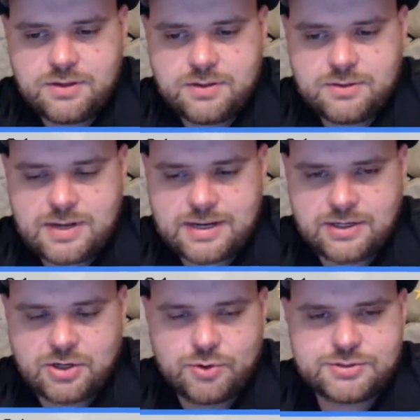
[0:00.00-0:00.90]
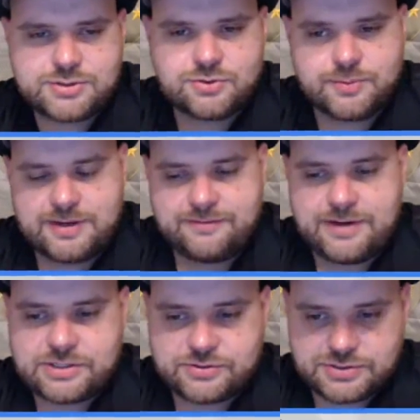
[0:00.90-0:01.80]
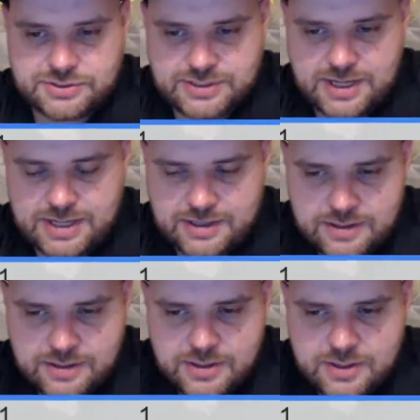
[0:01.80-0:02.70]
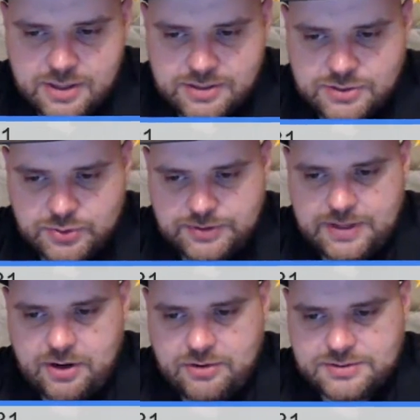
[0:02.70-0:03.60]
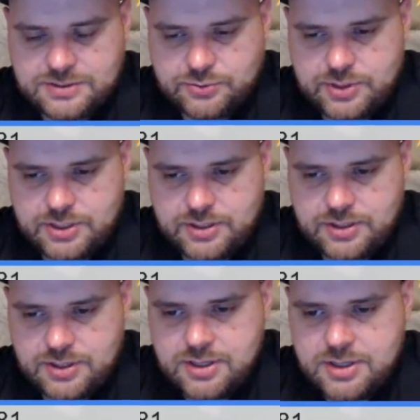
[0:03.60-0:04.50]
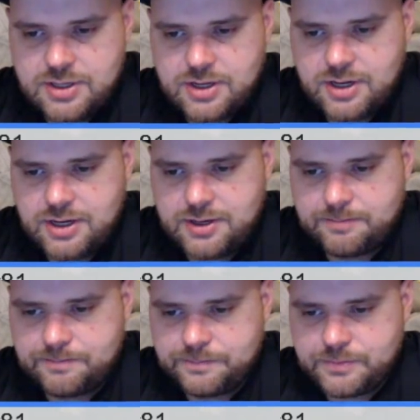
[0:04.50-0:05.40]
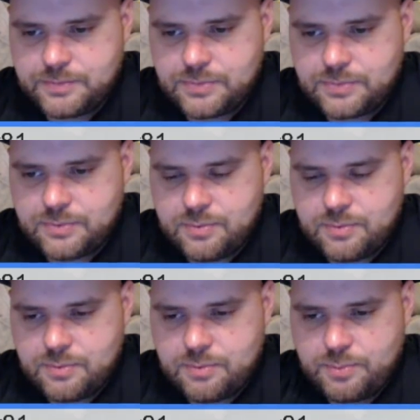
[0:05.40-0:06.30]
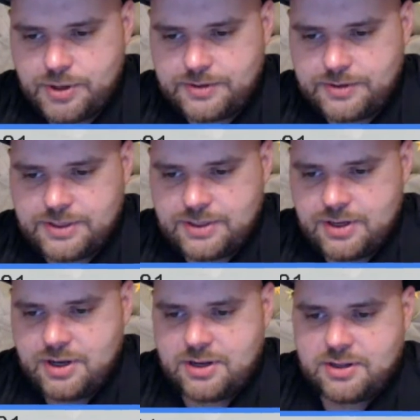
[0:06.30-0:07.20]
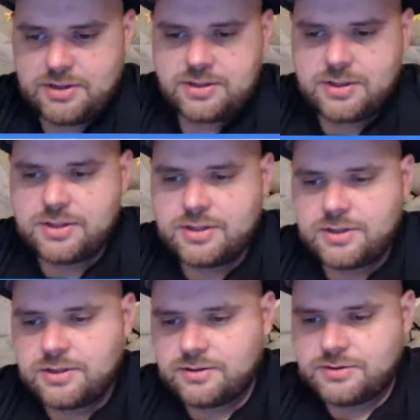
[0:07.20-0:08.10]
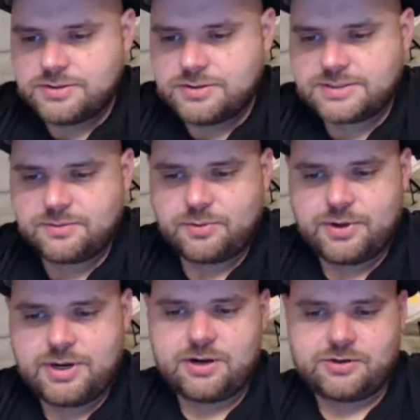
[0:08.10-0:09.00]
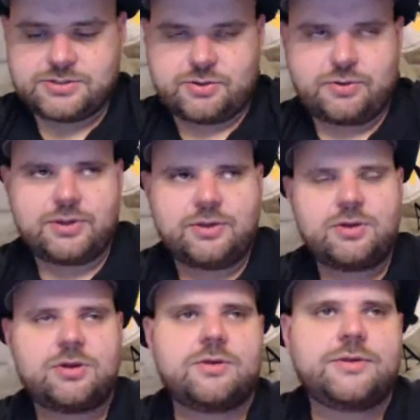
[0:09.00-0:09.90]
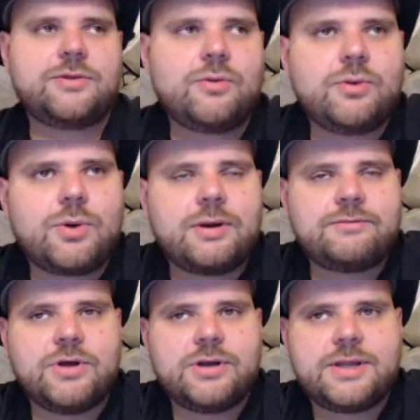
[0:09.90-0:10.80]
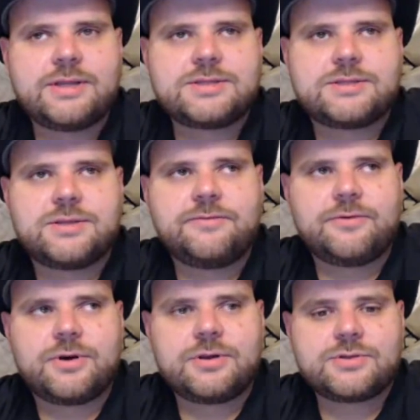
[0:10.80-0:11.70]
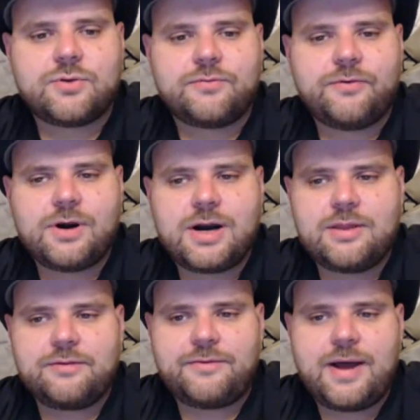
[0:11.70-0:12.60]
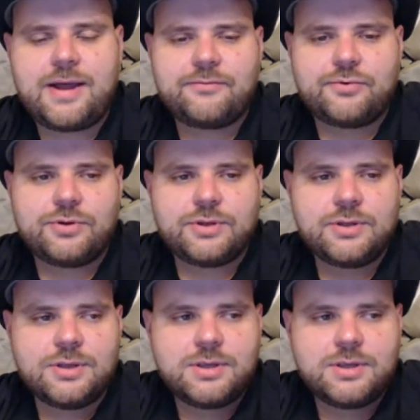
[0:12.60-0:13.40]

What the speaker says: not going to go into who the manufacturer is just yet until we get that all situated. But the 6mm Hager is I think the only one I've done that's different so far out of the 5, really.